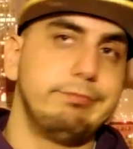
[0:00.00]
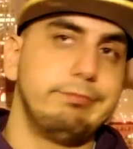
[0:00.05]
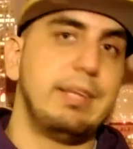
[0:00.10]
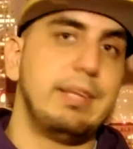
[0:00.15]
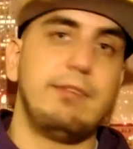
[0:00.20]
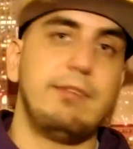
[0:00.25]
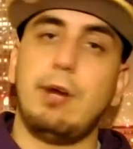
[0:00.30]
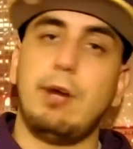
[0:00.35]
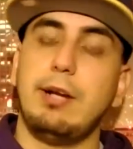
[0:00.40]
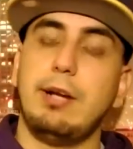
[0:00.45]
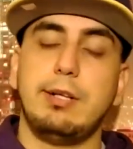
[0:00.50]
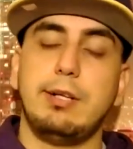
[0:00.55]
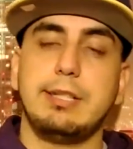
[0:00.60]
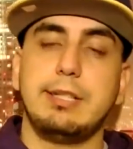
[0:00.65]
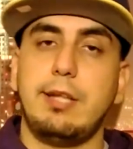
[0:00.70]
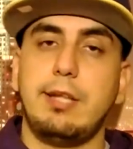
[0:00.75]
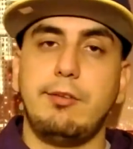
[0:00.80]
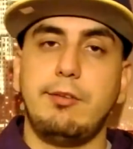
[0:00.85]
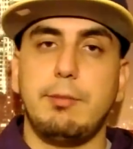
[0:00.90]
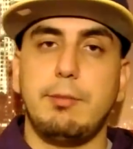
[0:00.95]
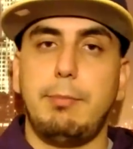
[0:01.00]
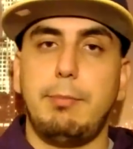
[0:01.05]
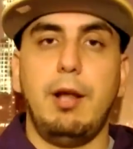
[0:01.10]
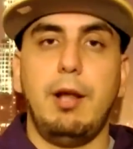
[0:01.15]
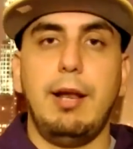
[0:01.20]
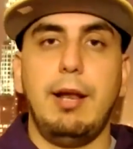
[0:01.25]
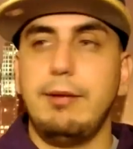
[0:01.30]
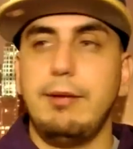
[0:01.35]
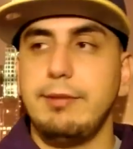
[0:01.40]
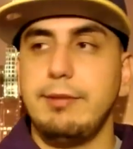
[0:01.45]
if Rondo continues to
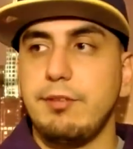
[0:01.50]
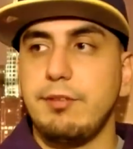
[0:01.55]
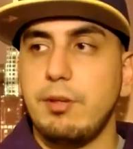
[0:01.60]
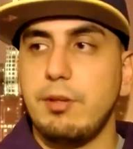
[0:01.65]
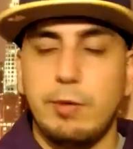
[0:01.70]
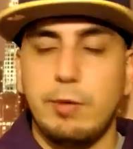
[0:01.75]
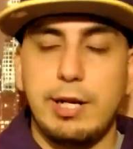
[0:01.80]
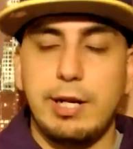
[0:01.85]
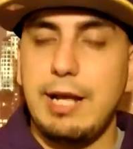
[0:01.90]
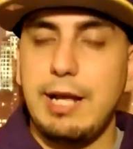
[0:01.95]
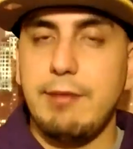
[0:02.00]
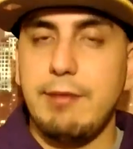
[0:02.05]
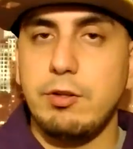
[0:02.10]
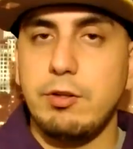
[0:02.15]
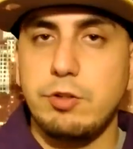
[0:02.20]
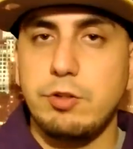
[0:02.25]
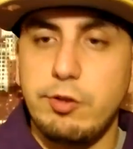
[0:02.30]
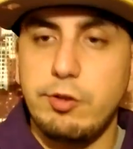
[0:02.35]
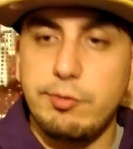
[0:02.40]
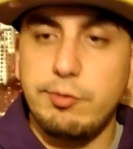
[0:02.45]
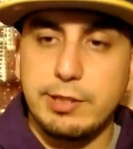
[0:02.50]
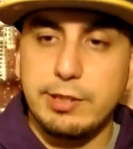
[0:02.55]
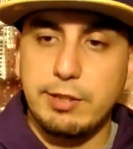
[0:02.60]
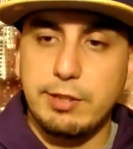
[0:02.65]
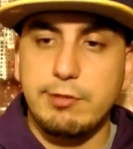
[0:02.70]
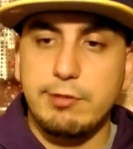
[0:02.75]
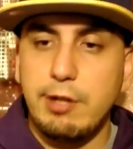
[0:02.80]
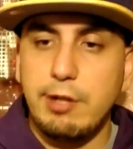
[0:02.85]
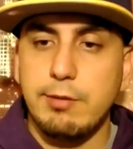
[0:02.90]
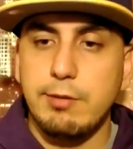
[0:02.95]
ball out, we're going to have no choice but to
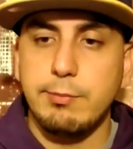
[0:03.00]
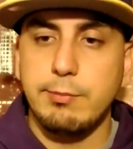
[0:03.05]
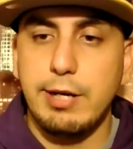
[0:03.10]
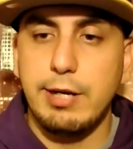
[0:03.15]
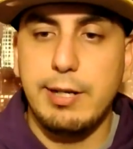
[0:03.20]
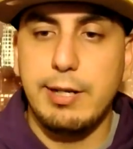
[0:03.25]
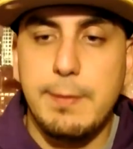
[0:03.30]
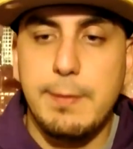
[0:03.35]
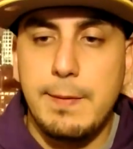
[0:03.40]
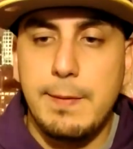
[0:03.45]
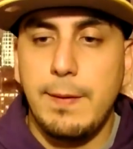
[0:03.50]
start him, right?